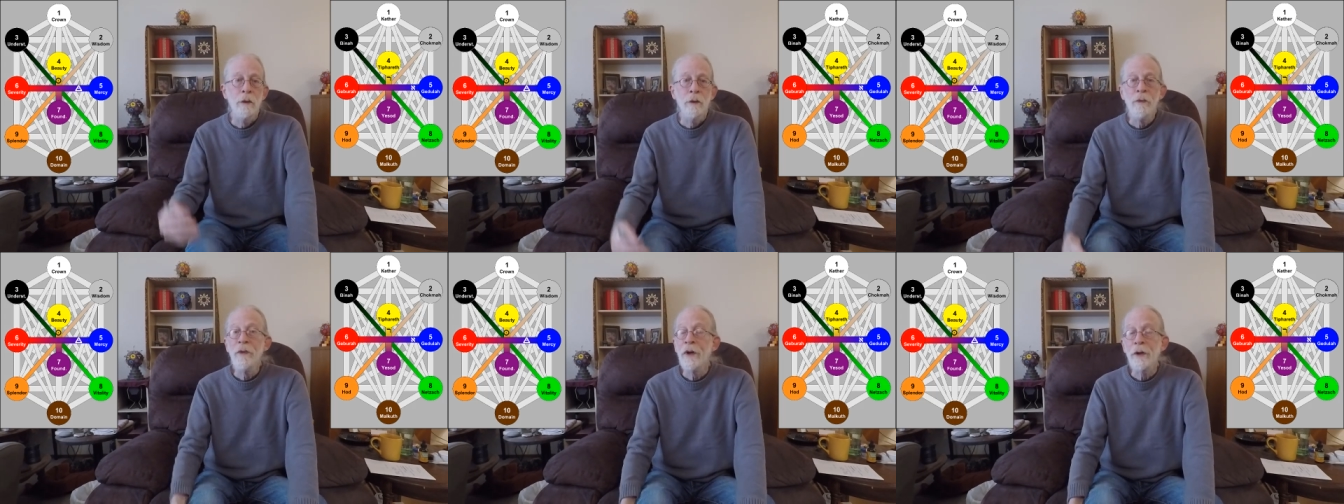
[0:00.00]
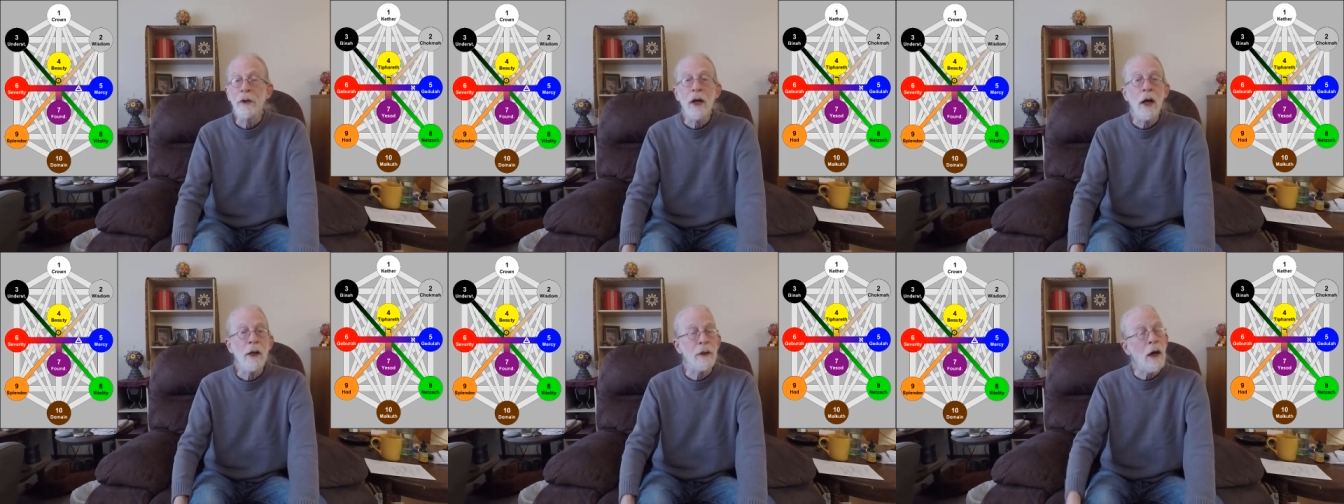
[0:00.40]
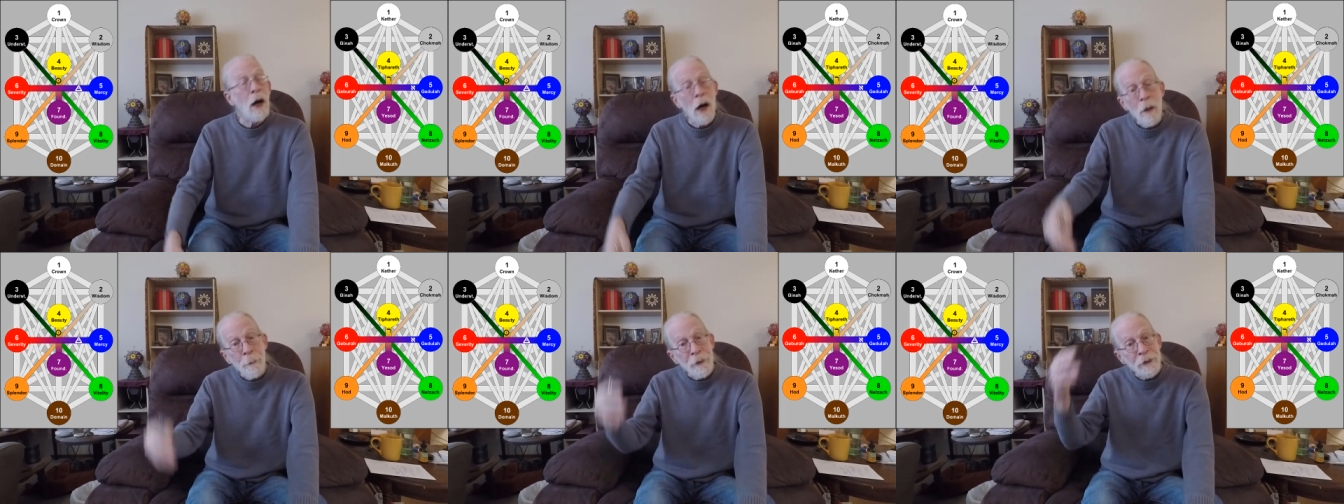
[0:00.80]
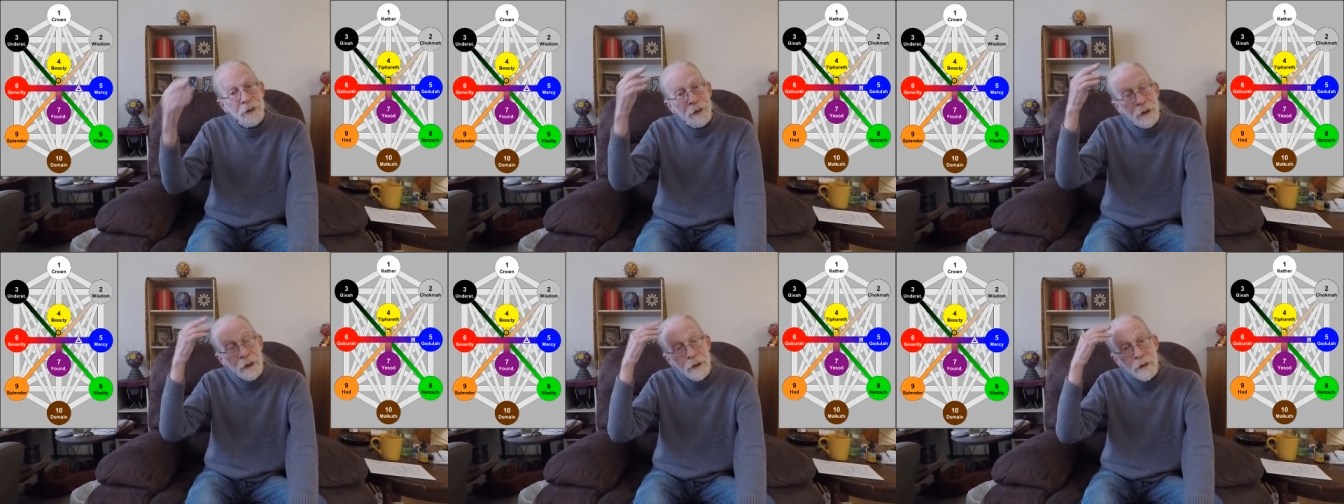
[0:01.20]
They're not
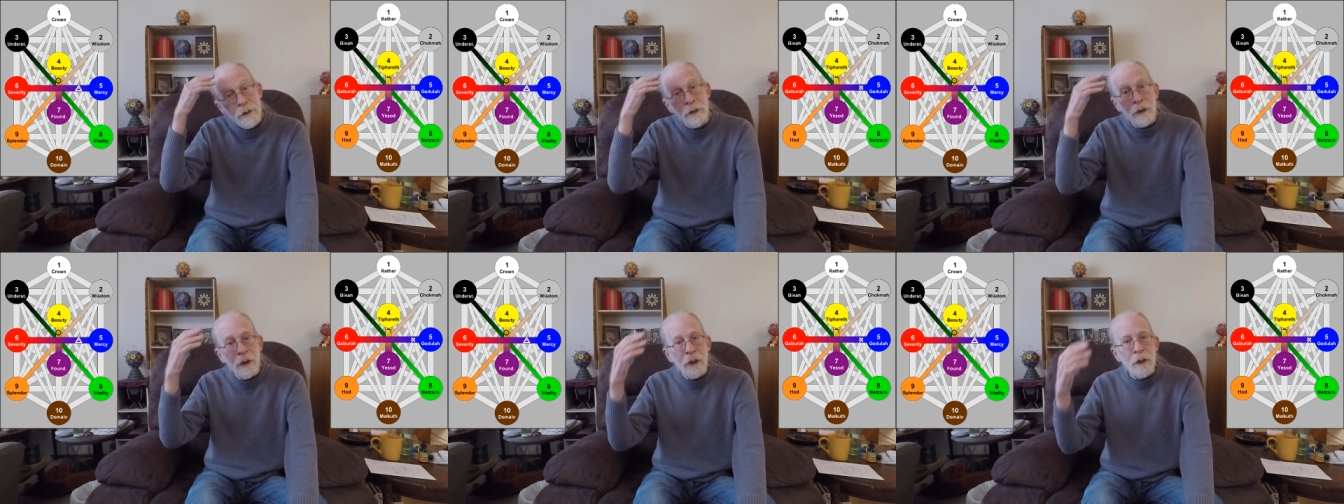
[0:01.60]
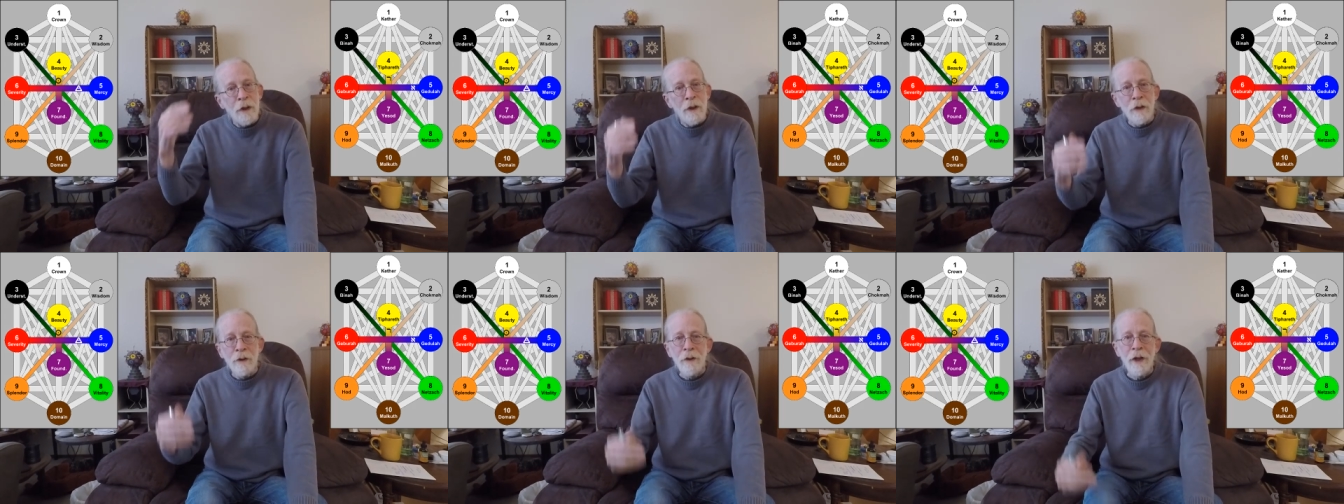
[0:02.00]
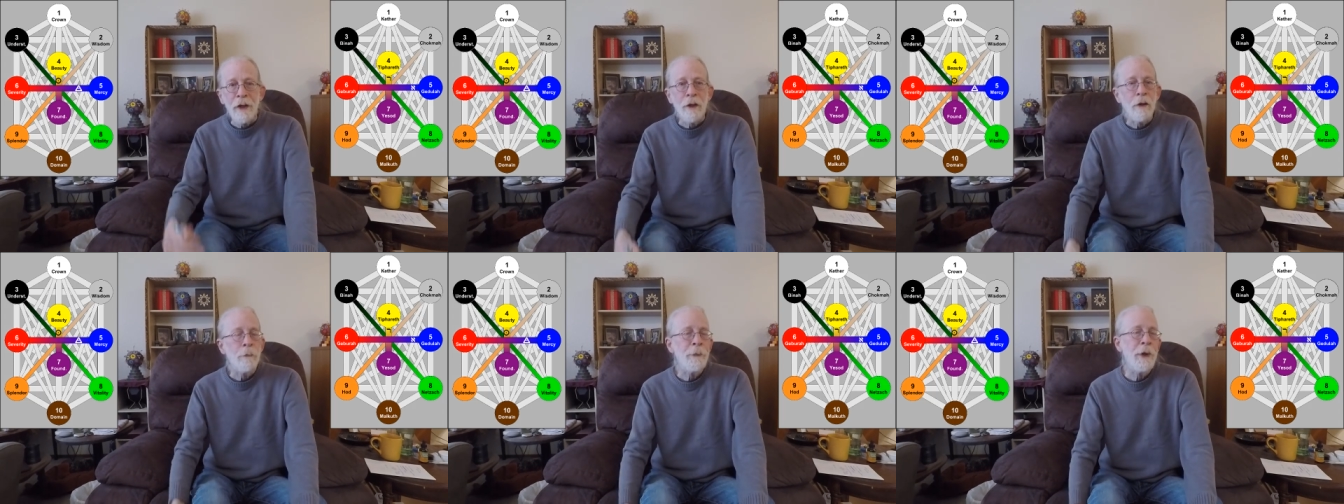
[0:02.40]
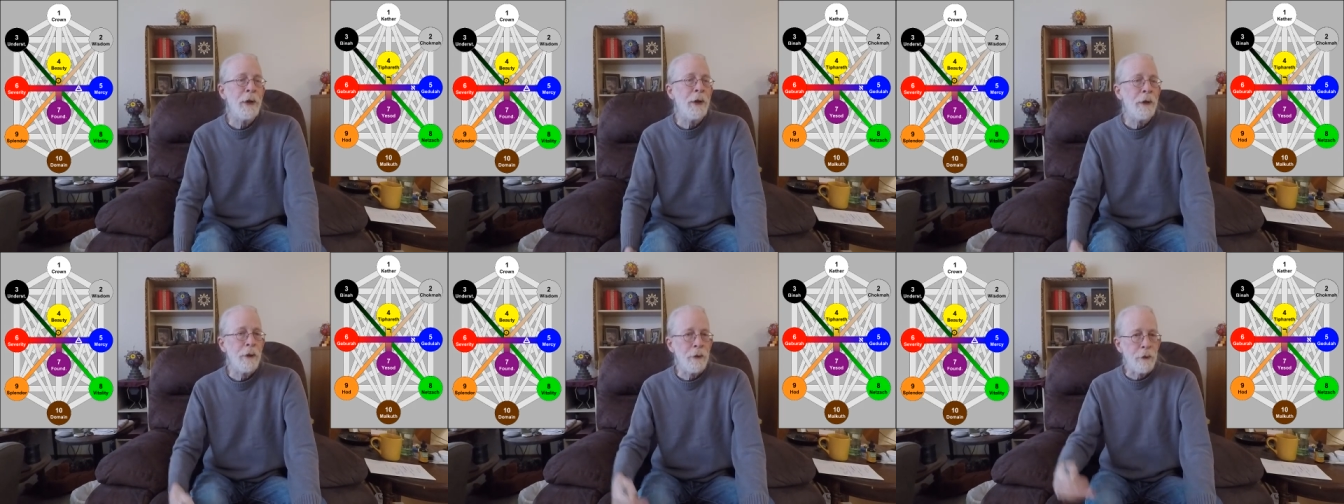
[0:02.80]
opposites, they are
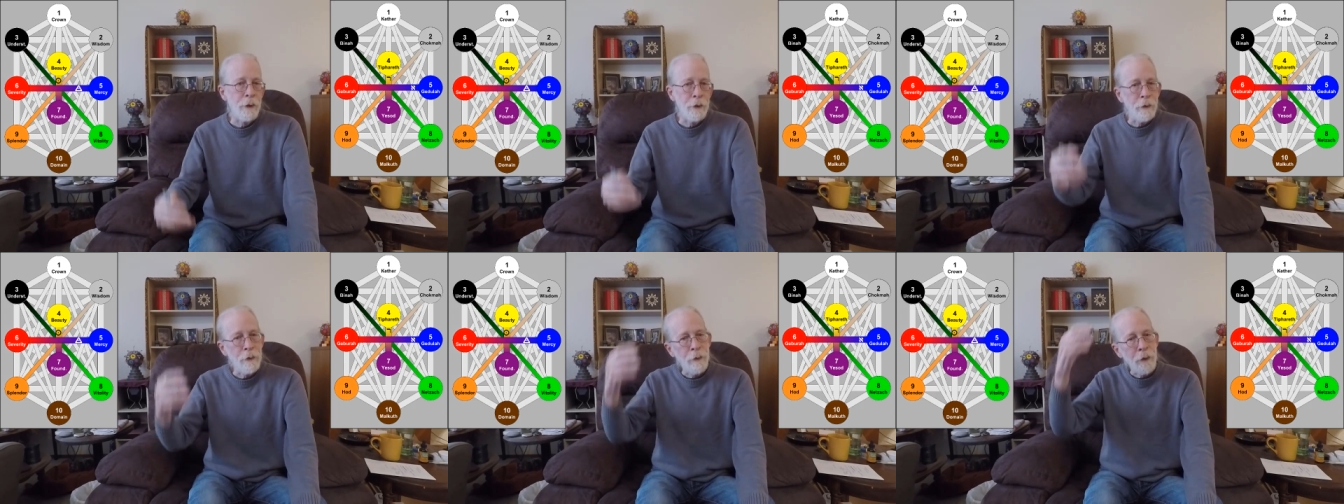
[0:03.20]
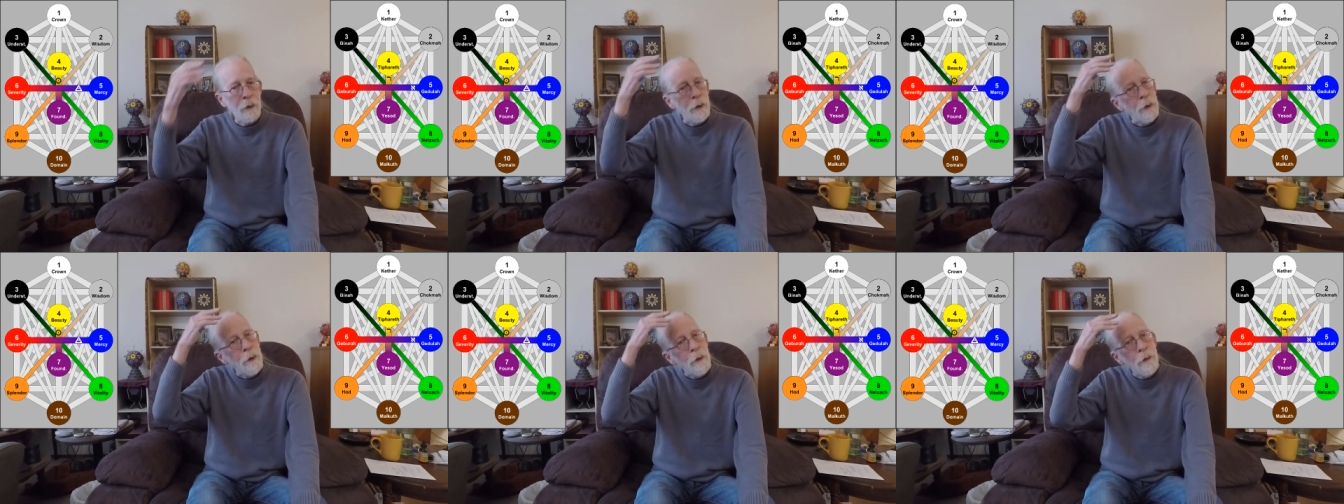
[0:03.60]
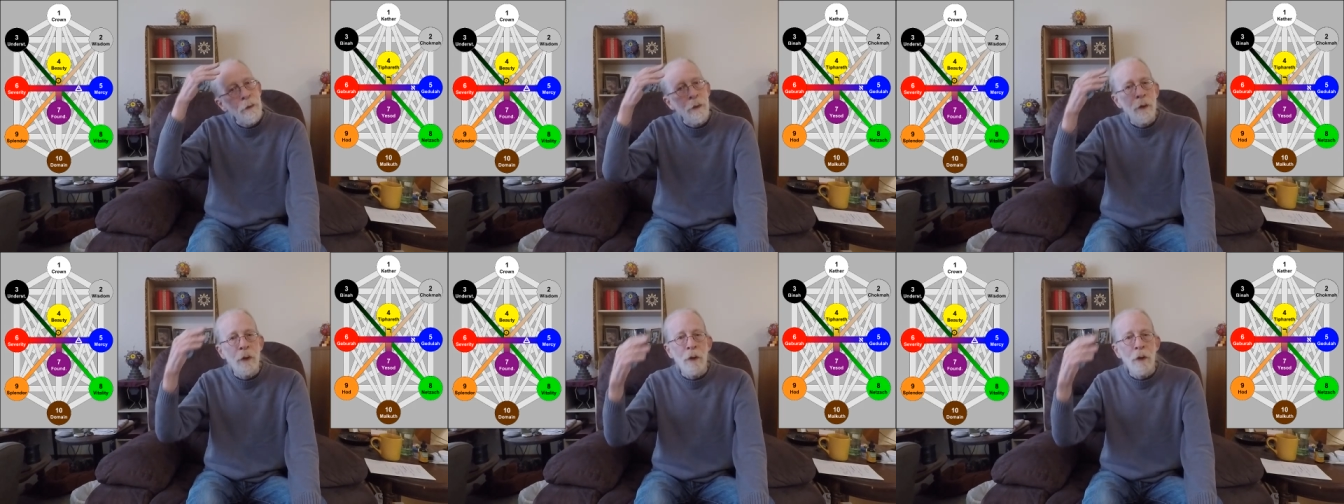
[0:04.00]
paired, you know.